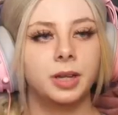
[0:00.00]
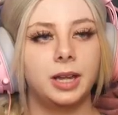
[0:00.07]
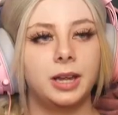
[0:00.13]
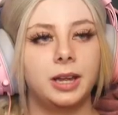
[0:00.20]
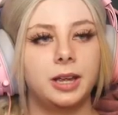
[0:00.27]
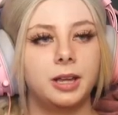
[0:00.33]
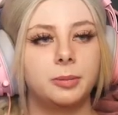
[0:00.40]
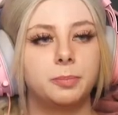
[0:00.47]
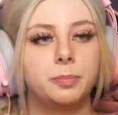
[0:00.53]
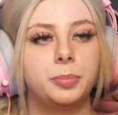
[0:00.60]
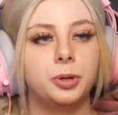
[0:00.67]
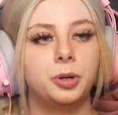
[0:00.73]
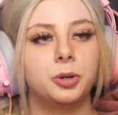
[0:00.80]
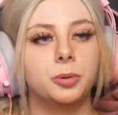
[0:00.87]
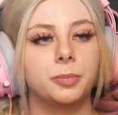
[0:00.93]
And
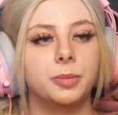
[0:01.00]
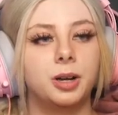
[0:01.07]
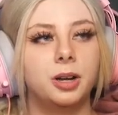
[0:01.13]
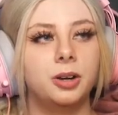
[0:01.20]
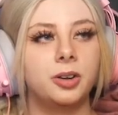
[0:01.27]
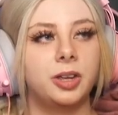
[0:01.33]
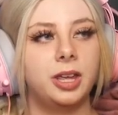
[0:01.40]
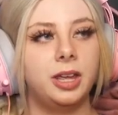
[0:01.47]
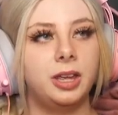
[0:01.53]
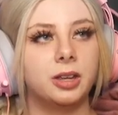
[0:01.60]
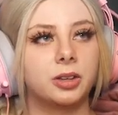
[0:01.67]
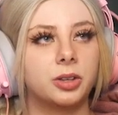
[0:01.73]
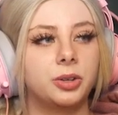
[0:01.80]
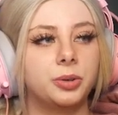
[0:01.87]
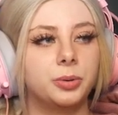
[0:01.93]
boom. Okay,
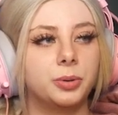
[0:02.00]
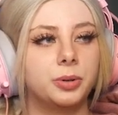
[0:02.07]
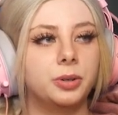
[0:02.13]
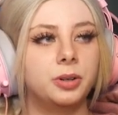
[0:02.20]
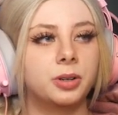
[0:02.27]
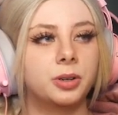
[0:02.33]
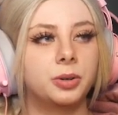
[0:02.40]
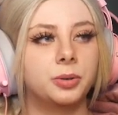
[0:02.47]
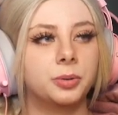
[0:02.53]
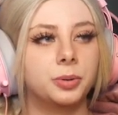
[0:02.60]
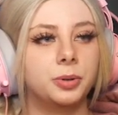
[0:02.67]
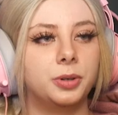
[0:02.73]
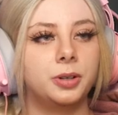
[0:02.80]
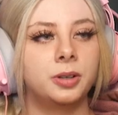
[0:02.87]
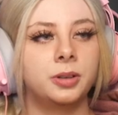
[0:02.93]
cool.
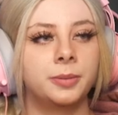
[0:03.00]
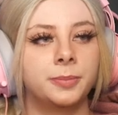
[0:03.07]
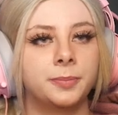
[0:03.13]
Cool.